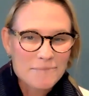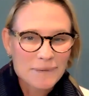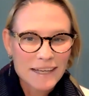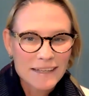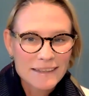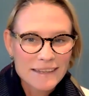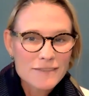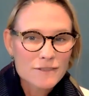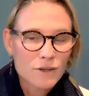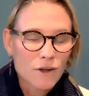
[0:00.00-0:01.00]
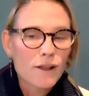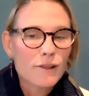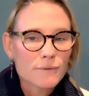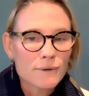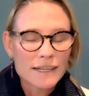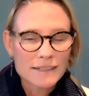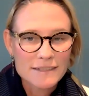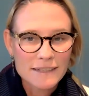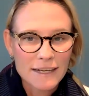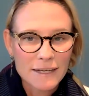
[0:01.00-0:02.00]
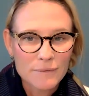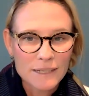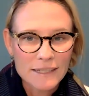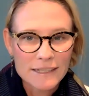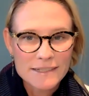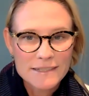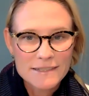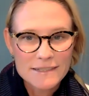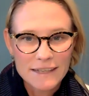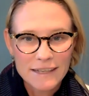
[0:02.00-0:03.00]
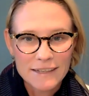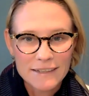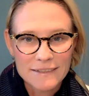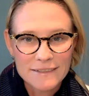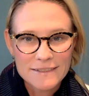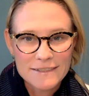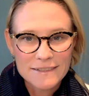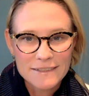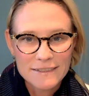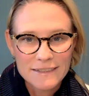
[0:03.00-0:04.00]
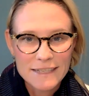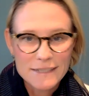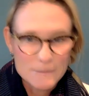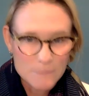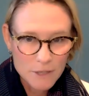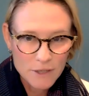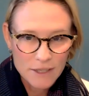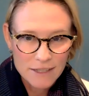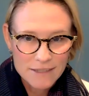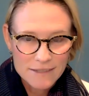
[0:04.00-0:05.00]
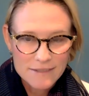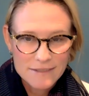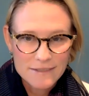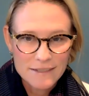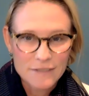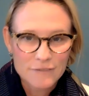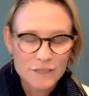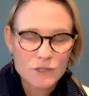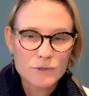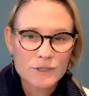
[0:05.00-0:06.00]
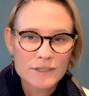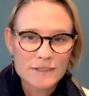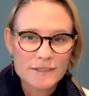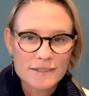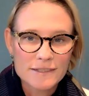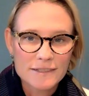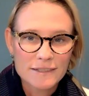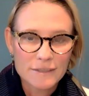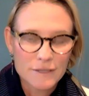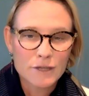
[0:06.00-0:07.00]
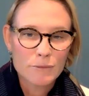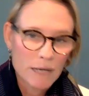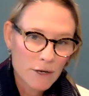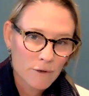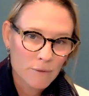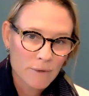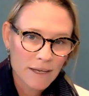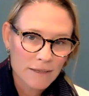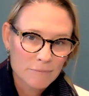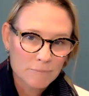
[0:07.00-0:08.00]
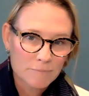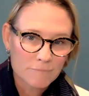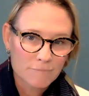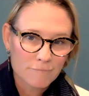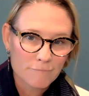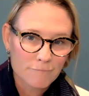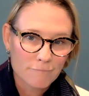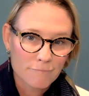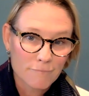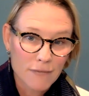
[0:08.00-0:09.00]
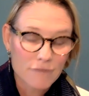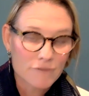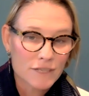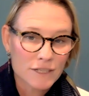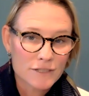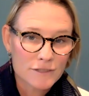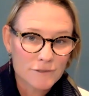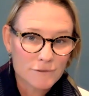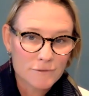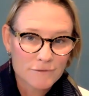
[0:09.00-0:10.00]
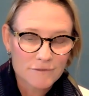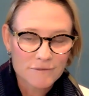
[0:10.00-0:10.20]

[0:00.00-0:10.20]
But these are all the ways that I witness and experience individuals giving their power away. I've done it too.